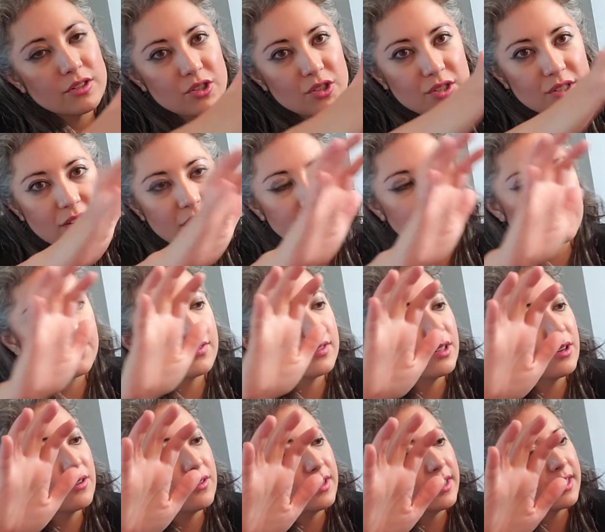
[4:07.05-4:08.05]
just kind of
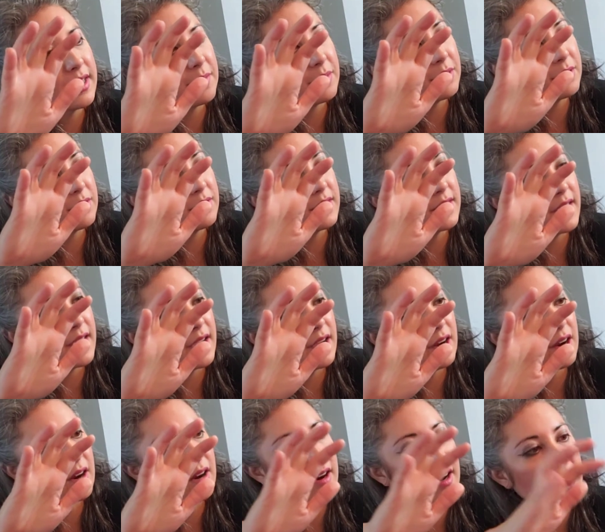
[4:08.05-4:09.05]
floating up through the
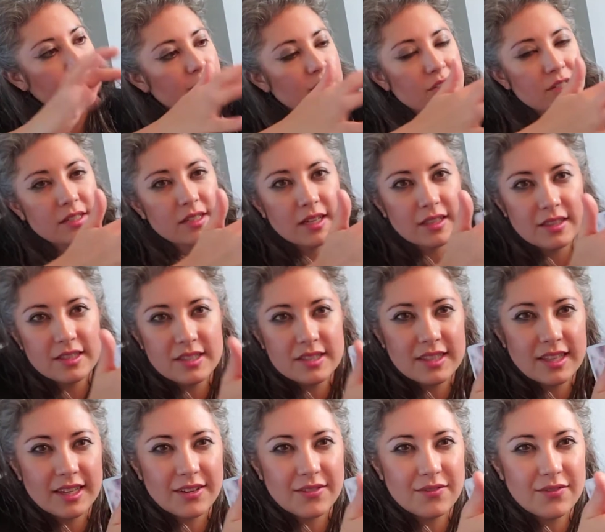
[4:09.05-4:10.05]
air, and she's got these
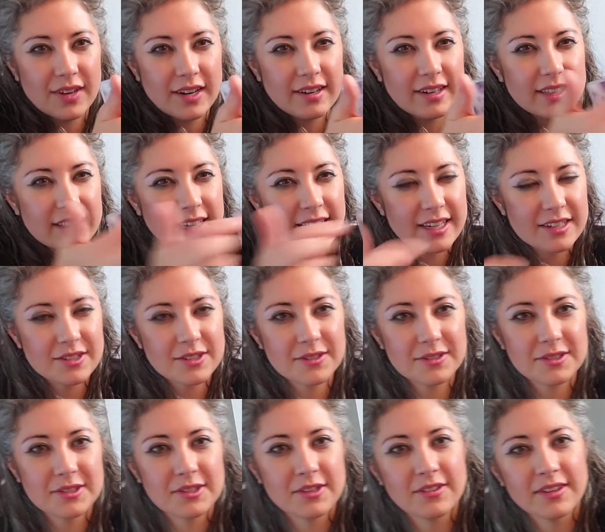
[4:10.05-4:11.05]
like fairy
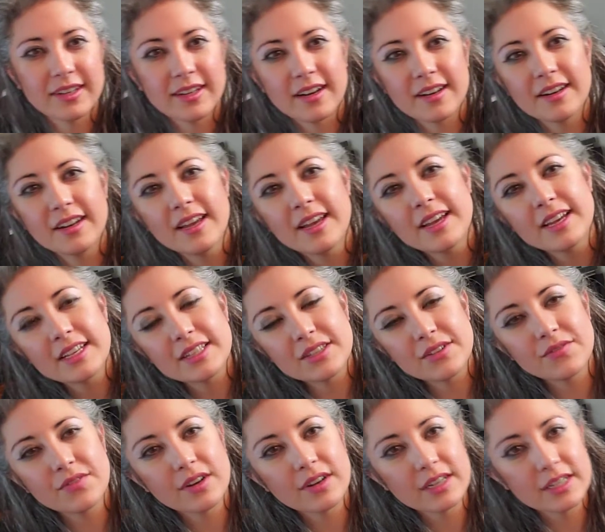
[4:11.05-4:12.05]
lanterns going on. It's
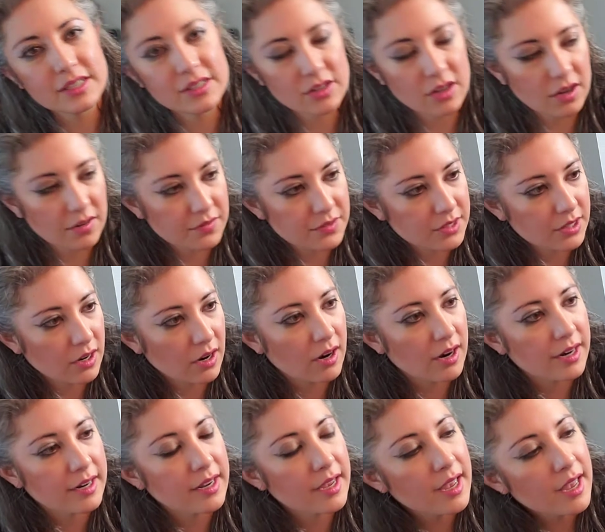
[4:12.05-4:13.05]
a very soft
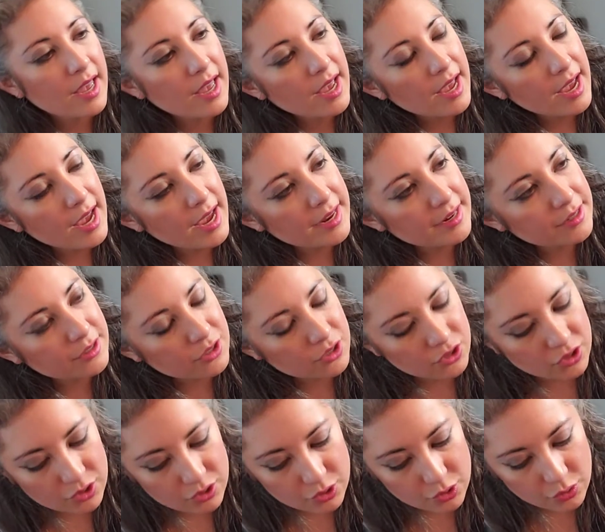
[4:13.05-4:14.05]
card, and it's
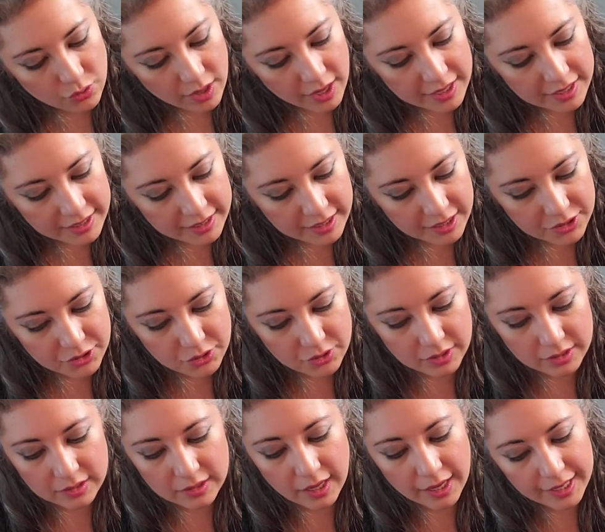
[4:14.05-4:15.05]
just trying to get you
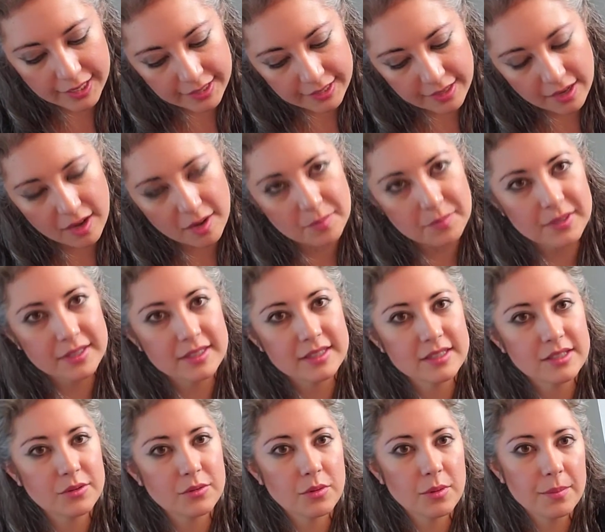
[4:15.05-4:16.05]
to lighten up
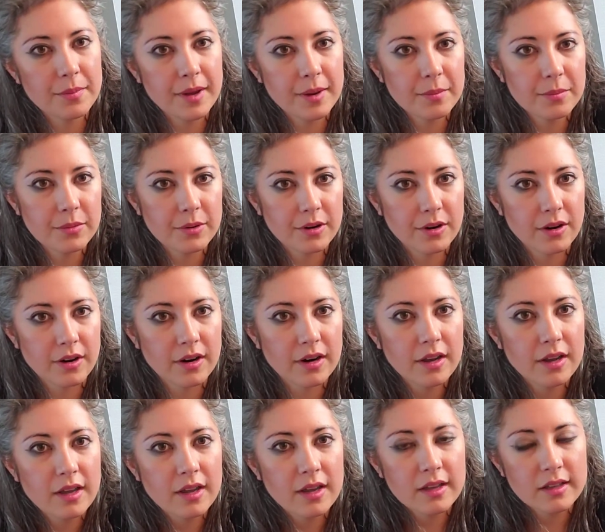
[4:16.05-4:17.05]
and to
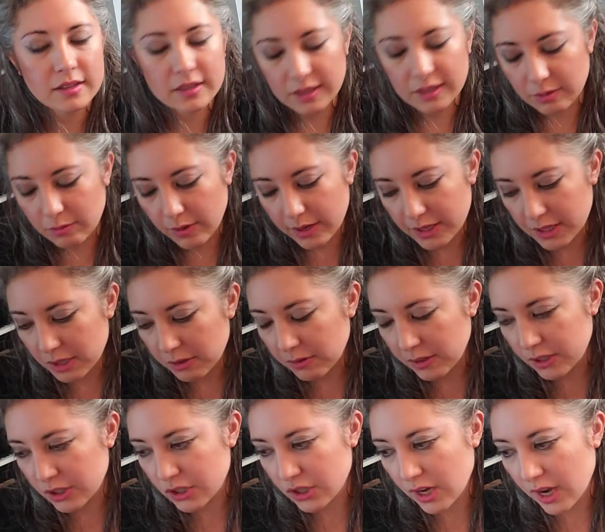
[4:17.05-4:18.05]
remember like when you were
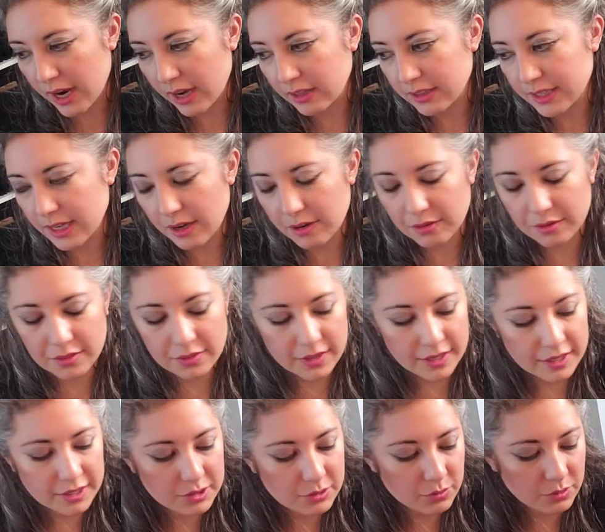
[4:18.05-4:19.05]
a child, how
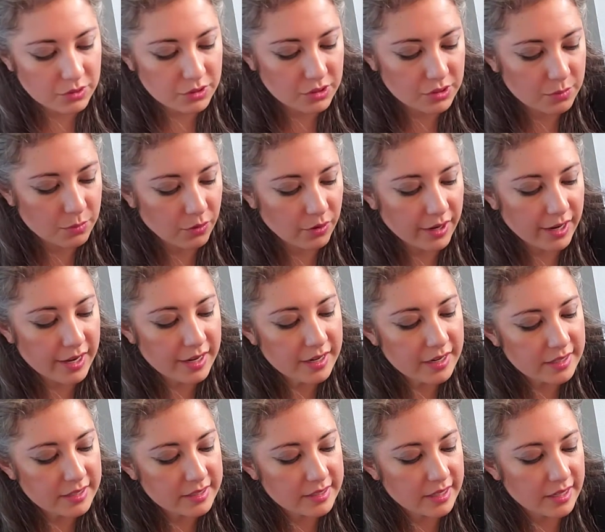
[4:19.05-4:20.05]
things were just more
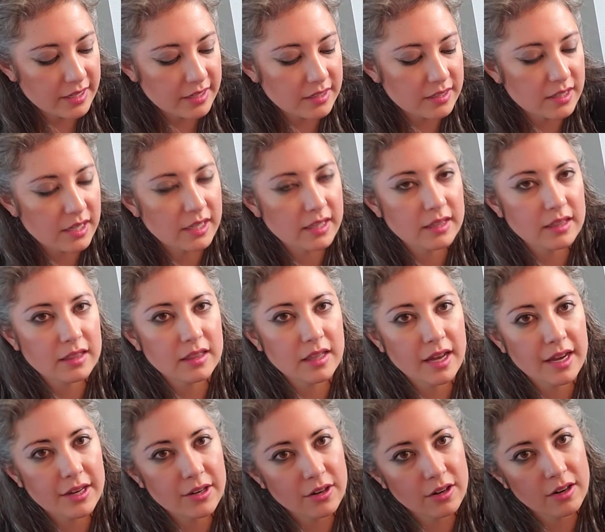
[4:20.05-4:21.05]
innocent and
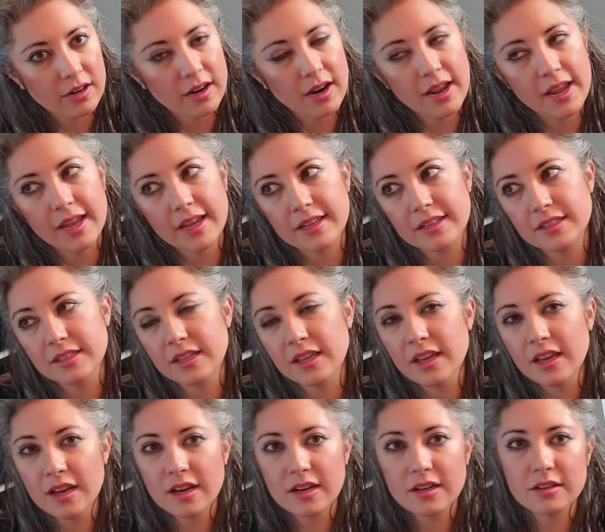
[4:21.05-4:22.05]
lighter and
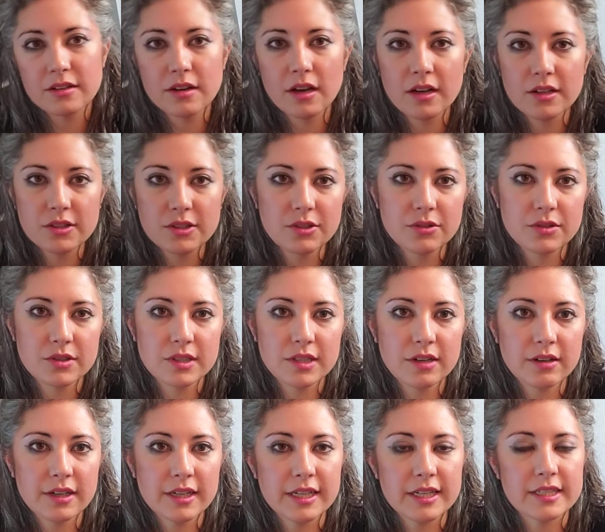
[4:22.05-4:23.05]
not so
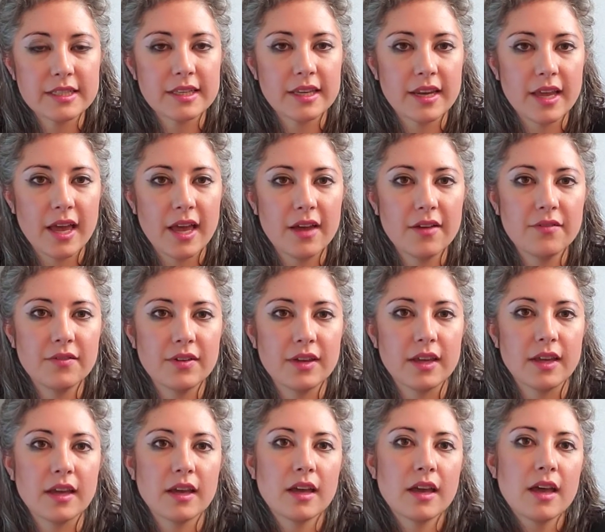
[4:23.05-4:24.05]
serious and
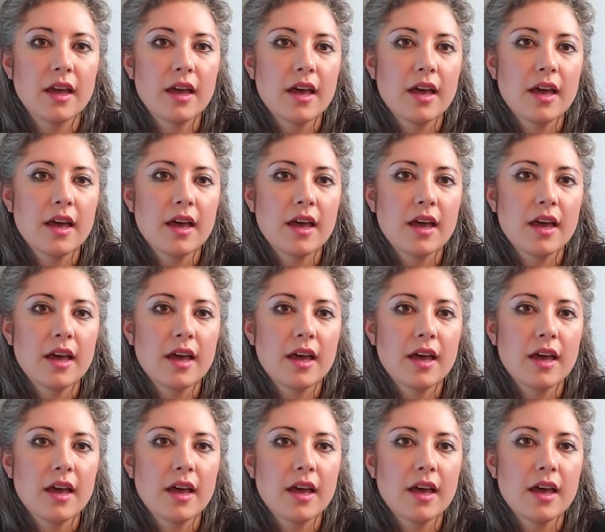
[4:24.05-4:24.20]
heavy.